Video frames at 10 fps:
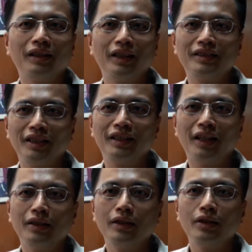they say
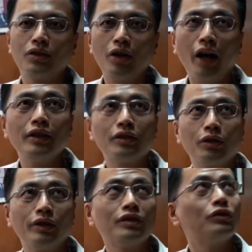that Chinese
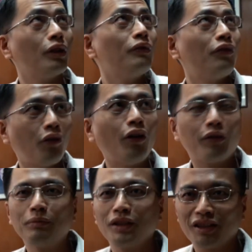tourists don't fall
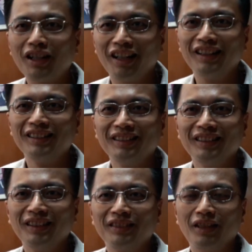from the sky.
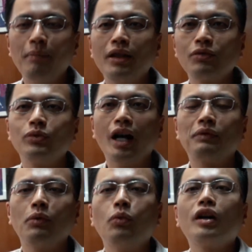That means we have
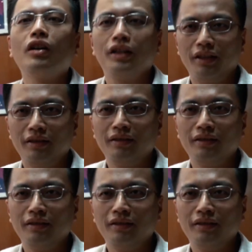to work on it.